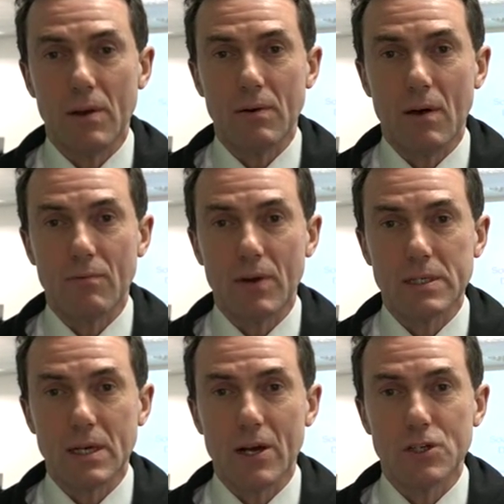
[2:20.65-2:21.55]
in our
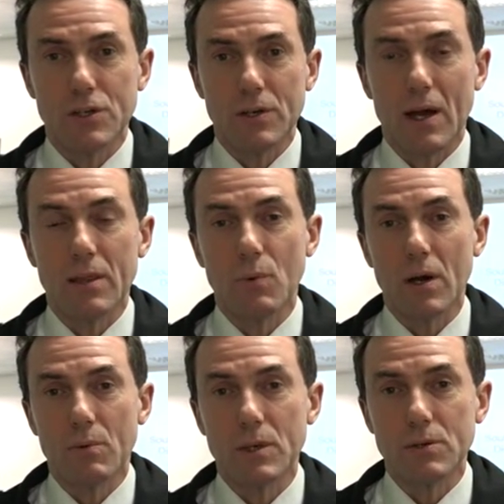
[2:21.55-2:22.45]
investigation and the
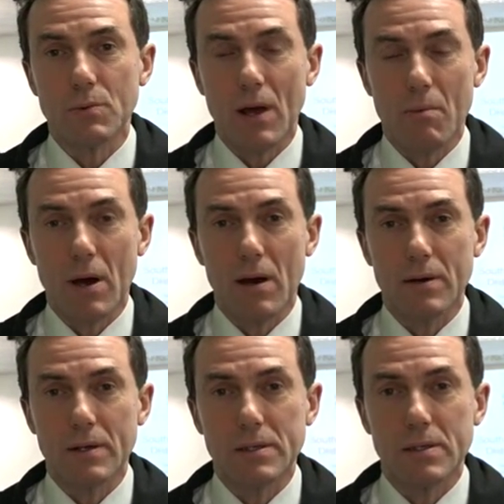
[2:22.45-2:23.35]
work we do with our
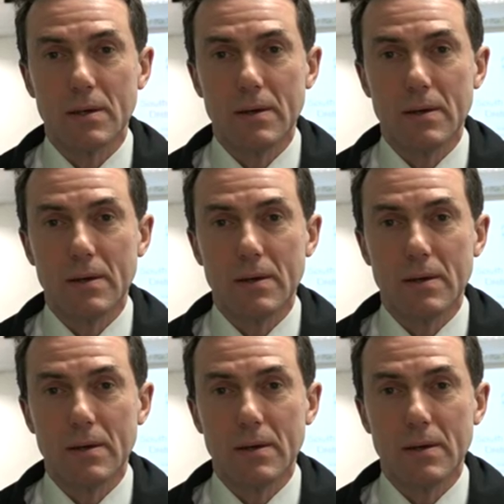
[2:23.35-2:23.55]
partners.